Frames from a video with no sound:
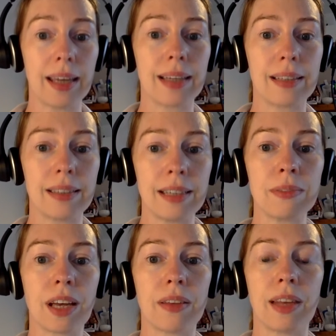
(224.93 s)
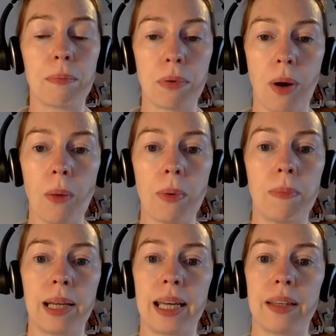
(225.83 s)
and deep down they're
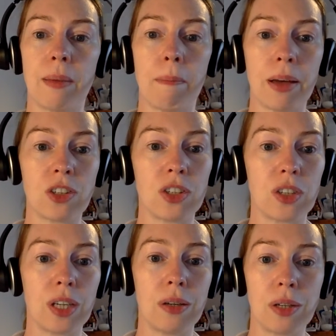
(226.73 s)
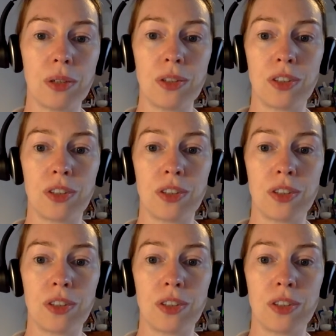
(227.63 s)
probably the measures that you use